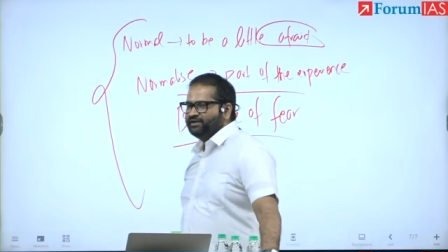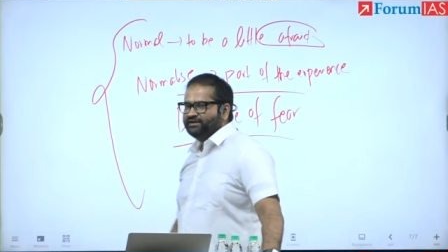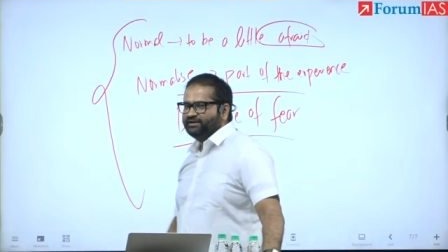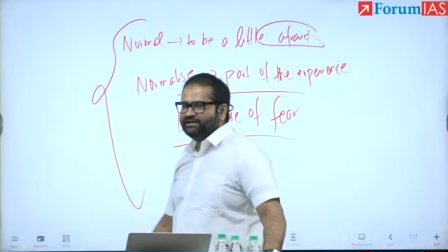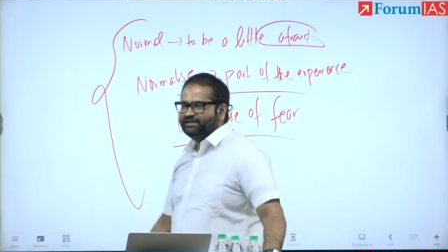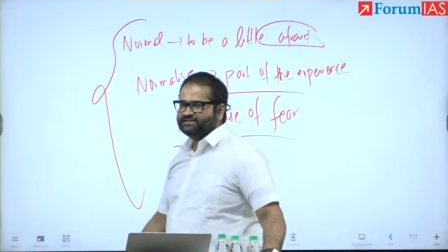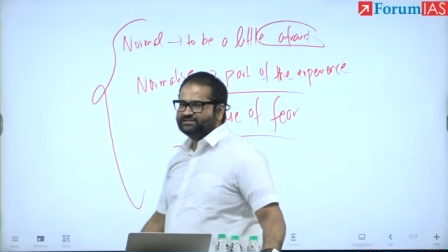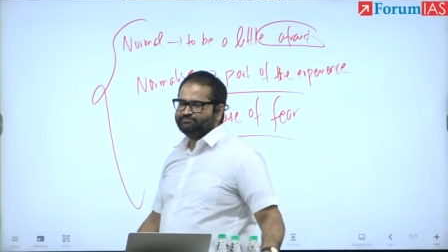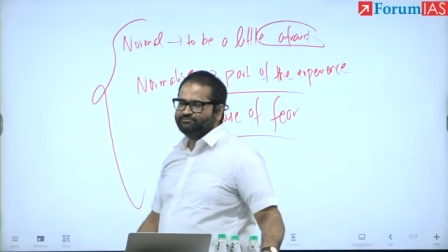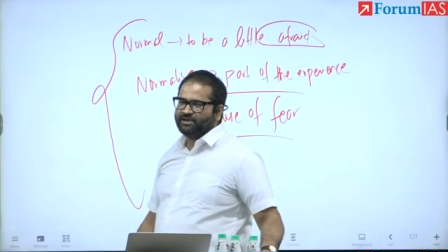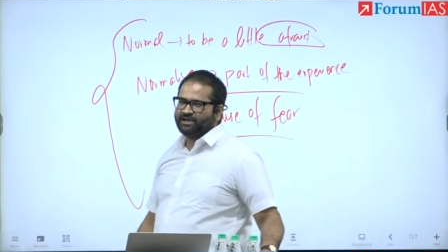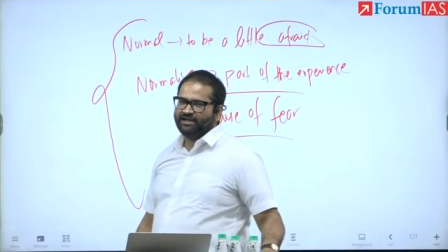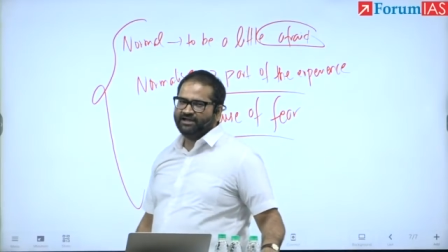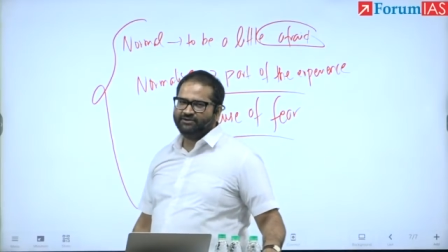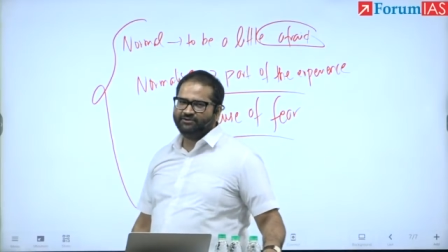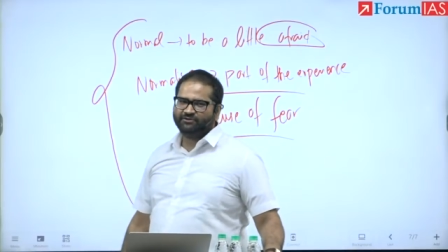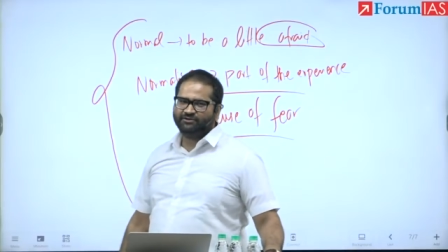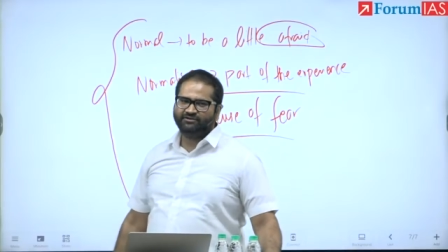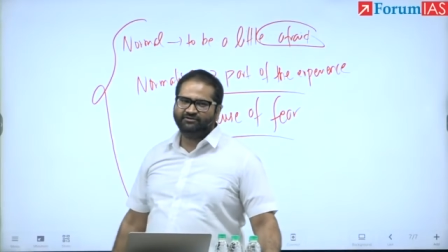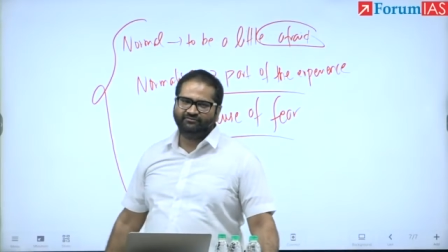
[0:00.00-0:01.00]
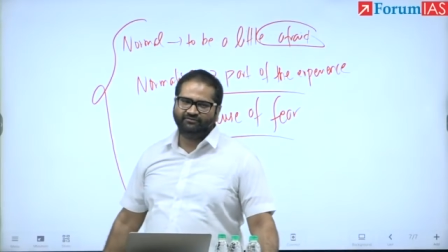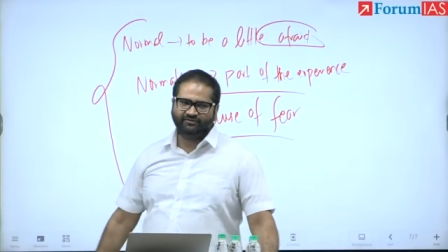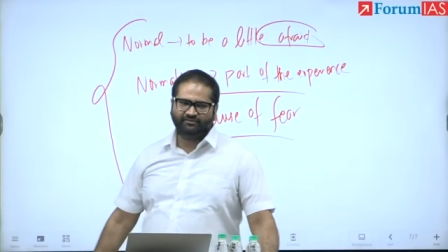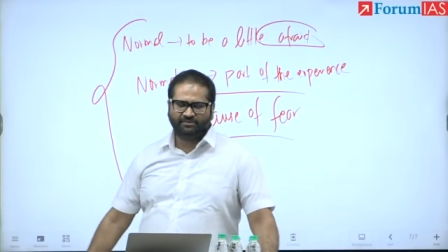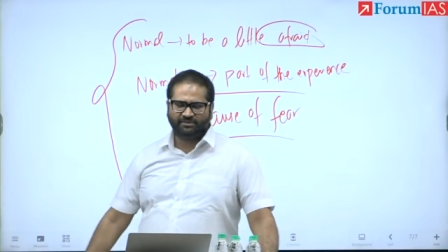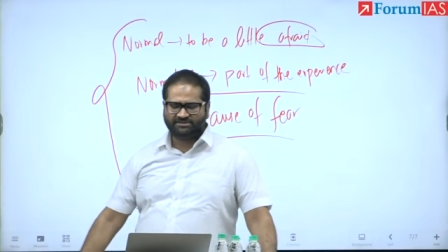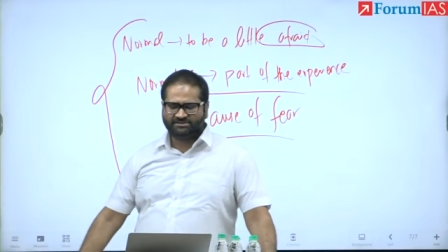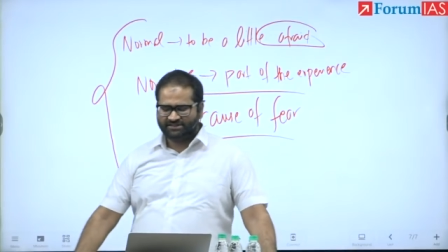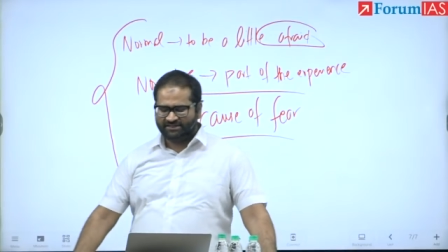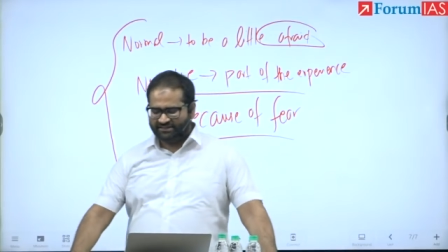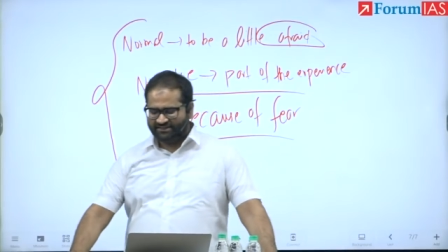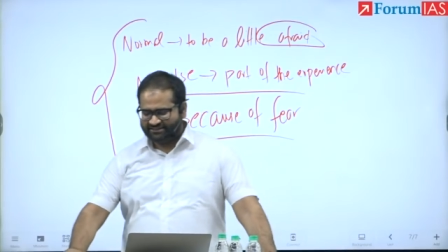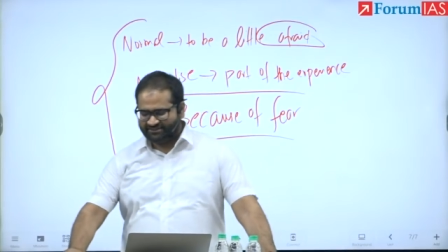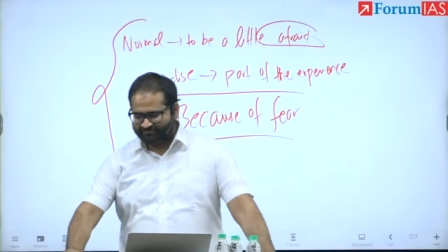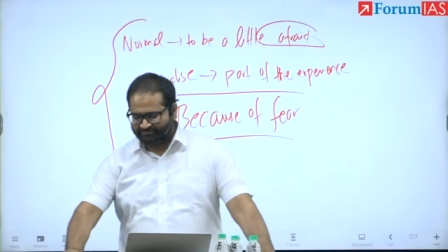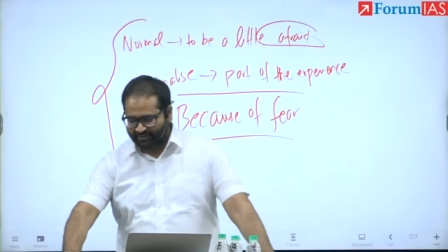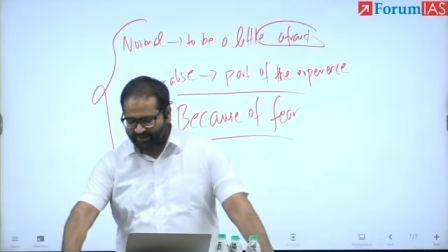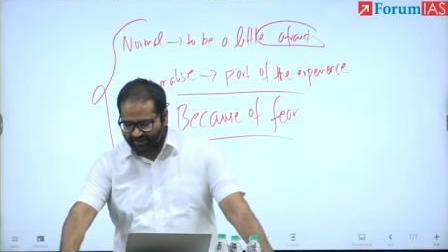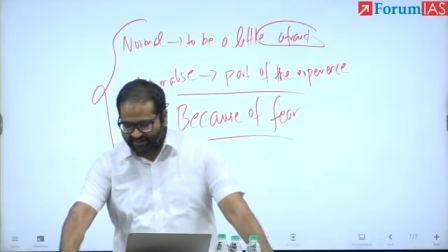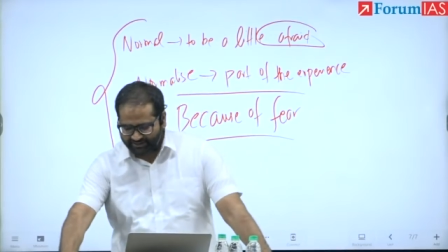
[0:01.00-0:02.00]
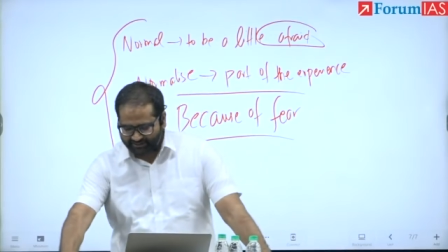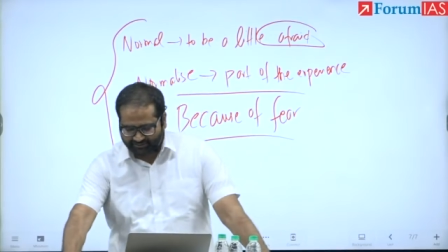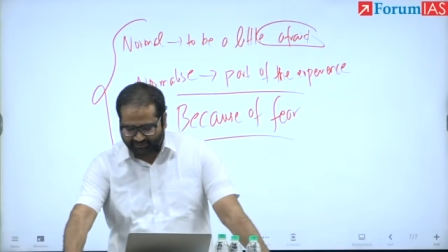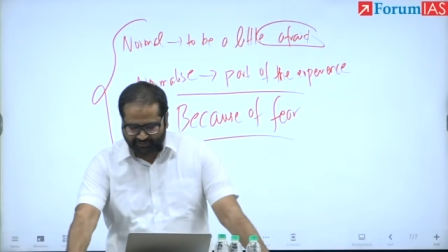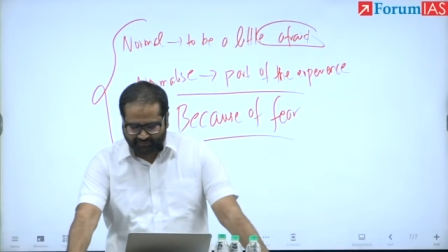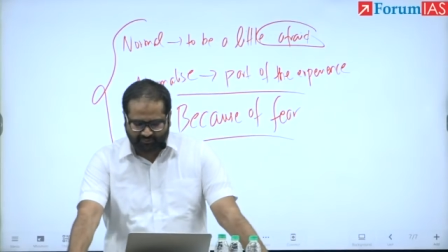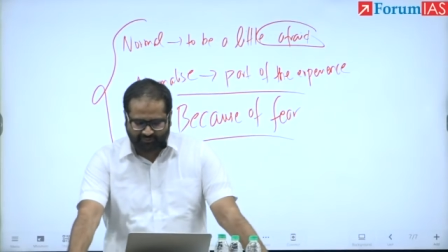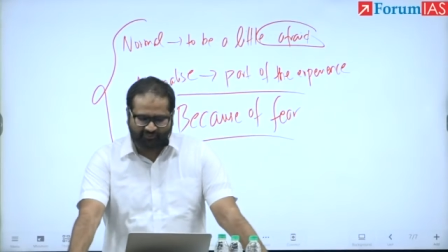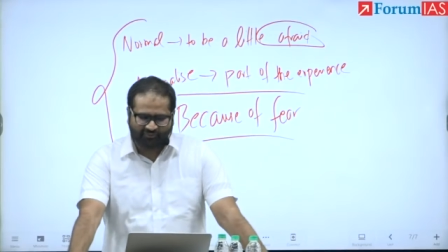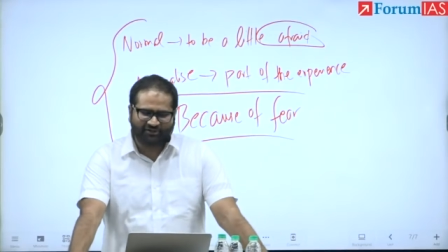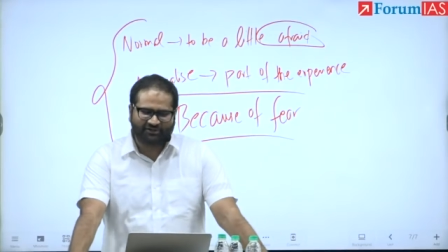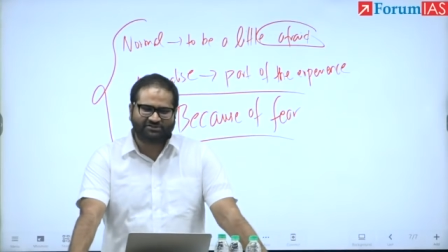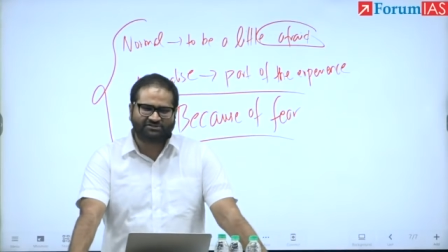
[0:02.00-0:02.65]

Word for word: despite your imperfection, despite your poor